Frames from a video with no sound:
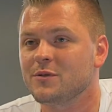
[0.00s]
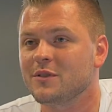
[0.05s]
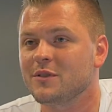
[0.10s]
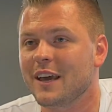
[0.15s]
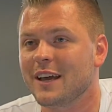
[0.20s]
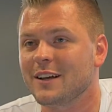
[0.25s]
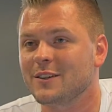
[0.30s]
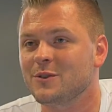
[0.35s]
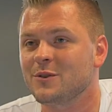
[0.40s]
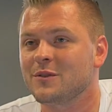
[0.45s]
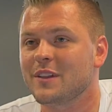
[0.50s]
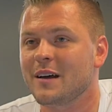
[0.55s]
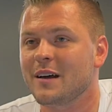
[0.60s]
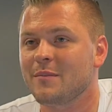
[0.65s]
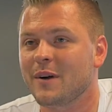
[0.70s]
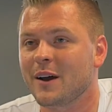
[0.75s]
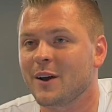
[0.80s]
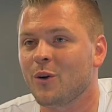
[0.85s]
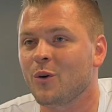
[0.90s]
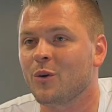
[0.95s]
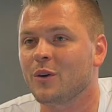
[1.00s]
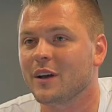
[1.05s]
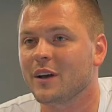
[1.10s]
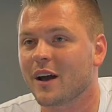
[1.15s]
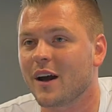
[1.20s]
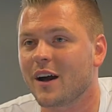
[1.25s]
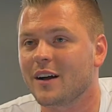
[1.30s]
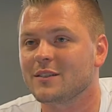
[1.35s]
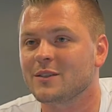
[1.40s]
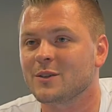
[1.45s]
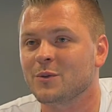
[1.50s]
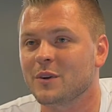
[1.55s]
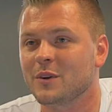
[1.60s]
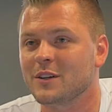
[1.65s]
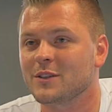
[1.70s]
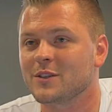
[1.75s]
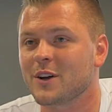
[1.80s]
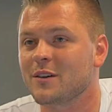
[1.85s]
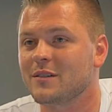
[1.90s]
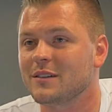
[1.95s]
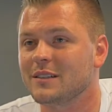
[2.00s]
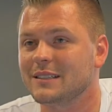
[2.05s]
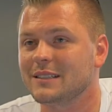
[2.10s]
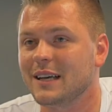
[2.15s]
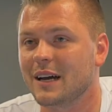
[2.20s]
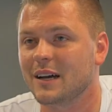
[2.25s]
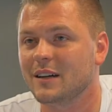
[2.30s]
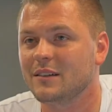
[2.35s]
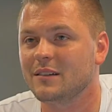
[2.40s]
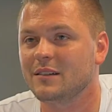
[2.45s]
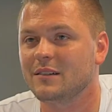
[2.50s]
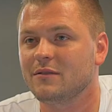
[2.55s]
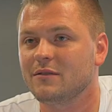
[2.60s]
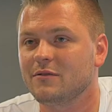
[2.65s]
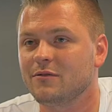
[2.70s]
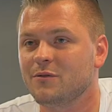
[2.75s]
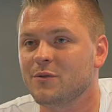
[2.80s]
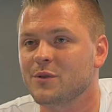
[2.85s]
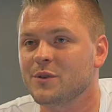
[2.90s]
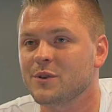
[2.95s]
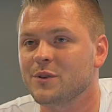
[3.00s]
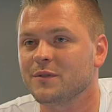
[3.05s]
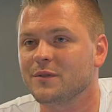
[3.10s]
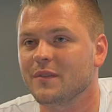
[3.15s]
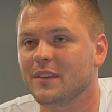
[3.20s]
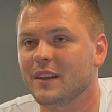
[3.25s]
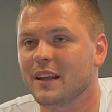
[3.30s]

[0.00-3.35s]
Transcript: you can't do that by holding on to what He's already done for you.